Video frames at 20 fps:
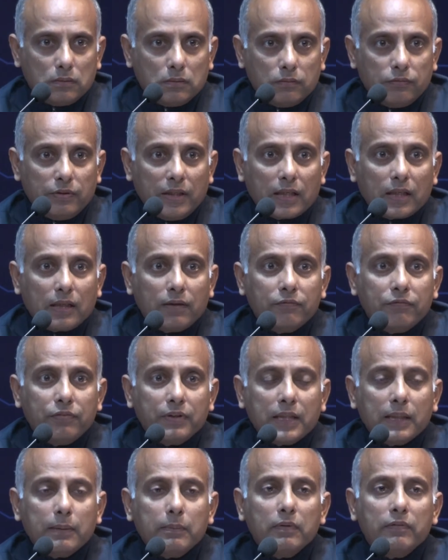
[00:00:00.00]
We are
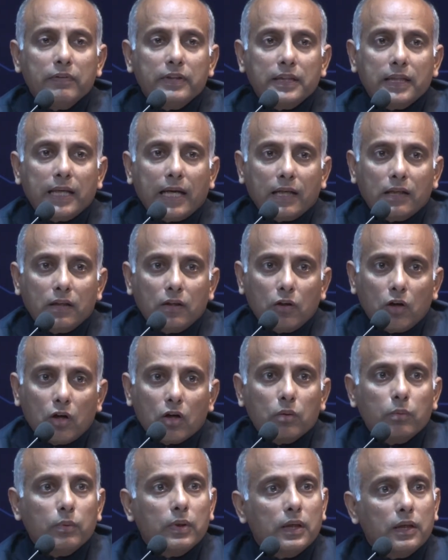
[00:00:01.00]
comfortable with the
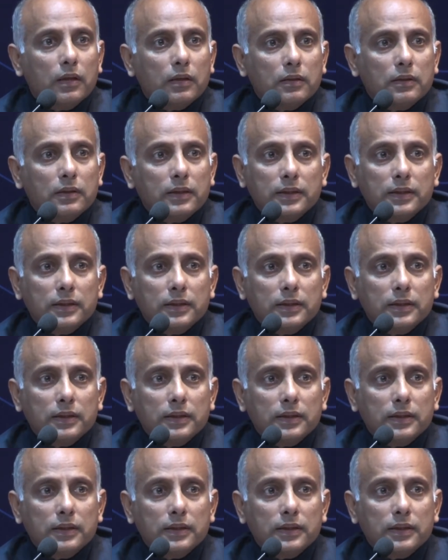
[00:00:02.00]
analog world.